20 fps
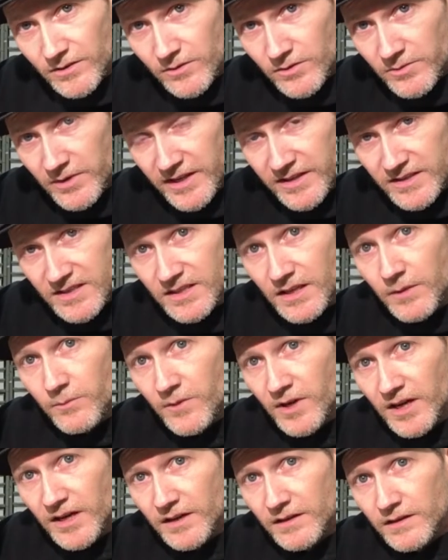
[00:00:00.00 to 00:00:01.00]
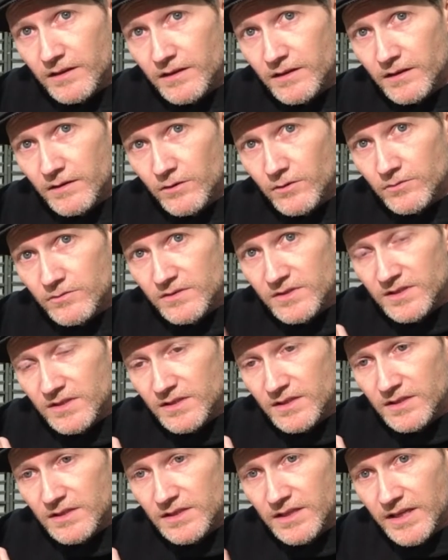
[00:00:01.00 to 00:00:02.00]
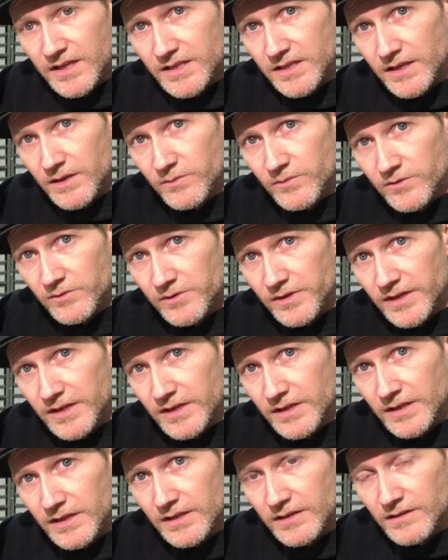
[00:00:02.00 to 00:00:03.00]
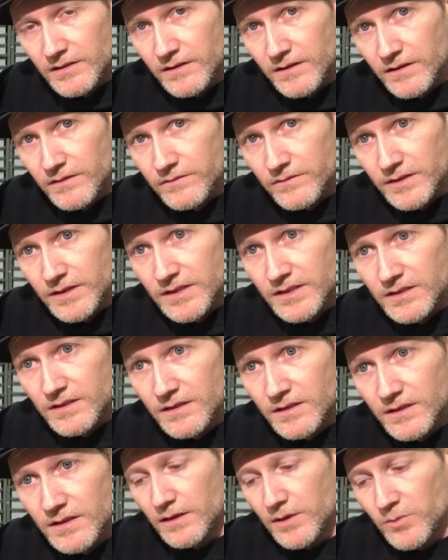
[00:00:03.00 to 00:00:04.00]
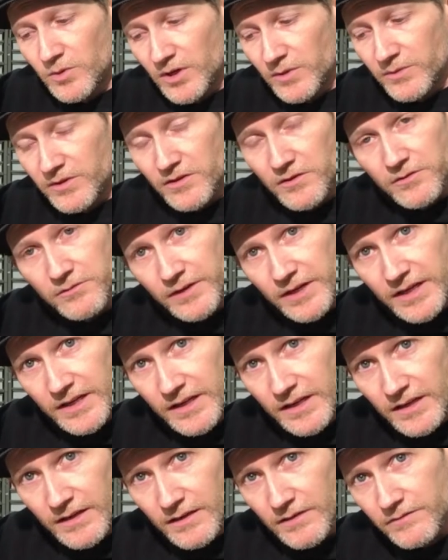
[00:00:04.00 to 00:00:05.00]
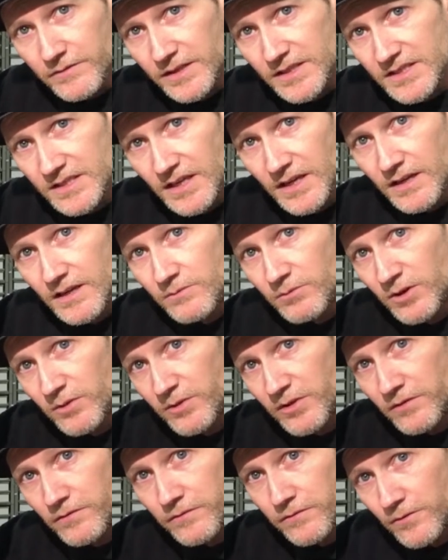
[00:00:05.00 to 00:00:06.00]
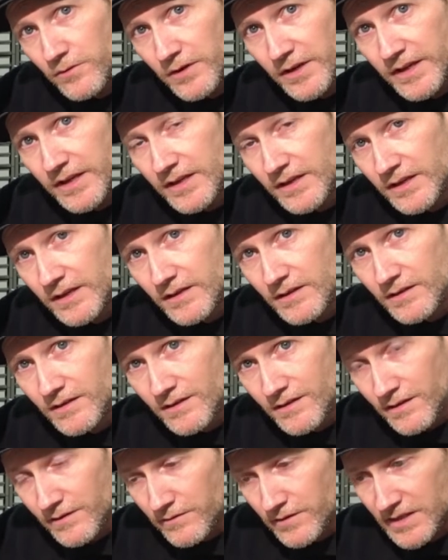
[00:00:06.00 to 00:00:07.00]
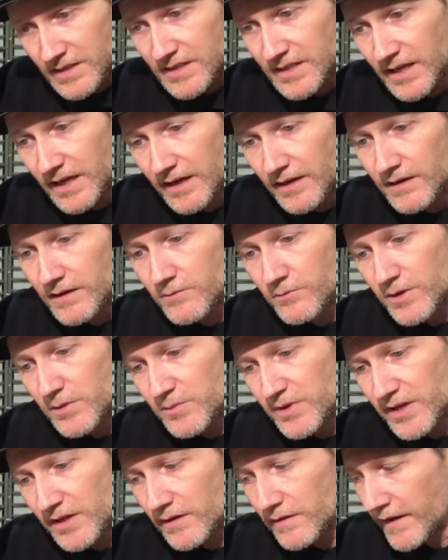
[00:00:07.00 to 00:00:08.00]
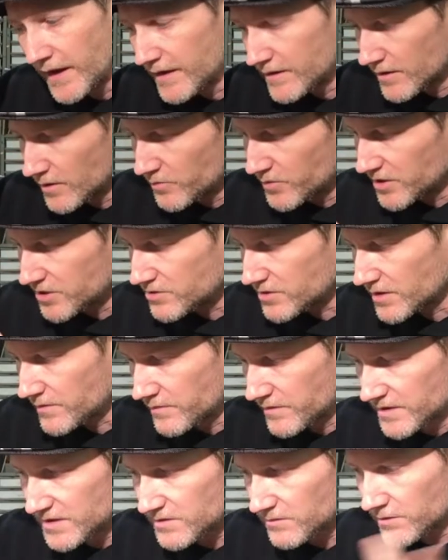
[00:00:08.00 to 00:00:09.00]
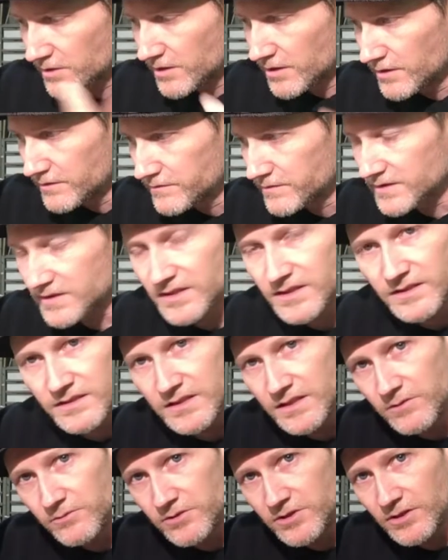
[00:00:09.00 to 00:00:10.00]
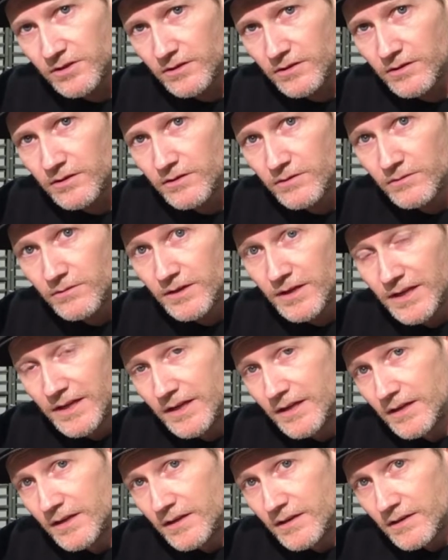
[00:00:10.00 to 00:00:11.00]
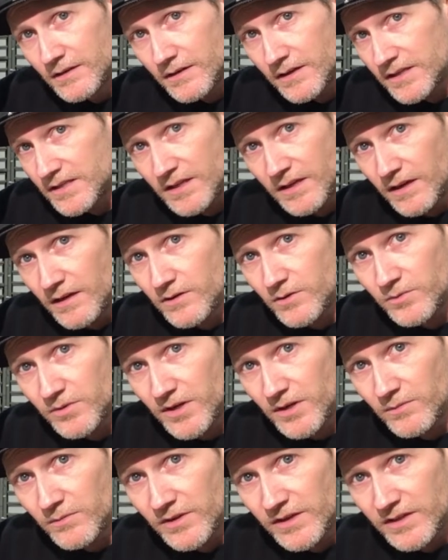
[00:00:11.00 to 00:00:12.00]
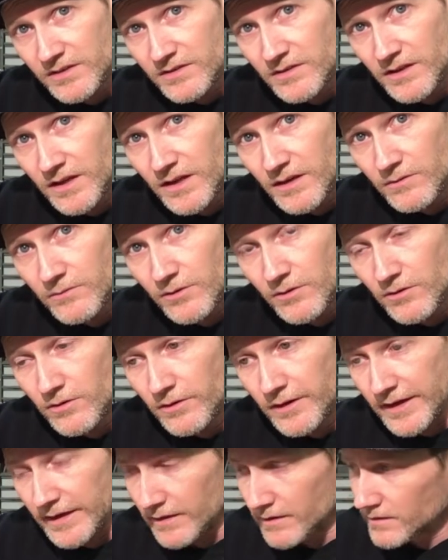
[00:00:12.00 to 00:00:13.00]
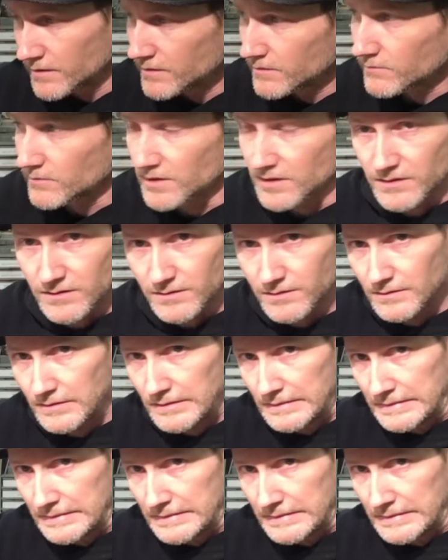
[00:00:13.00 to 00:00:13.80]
owned by the same guy that owns the Tascam 388 that I fixed. He brought me the 388, I fixed that. He brought me the 488, and I fixed that. And when he picked that up, he dropped this one off and said, see what you can do. And I said, yeah, no problem, I'll get to that real quick. Well,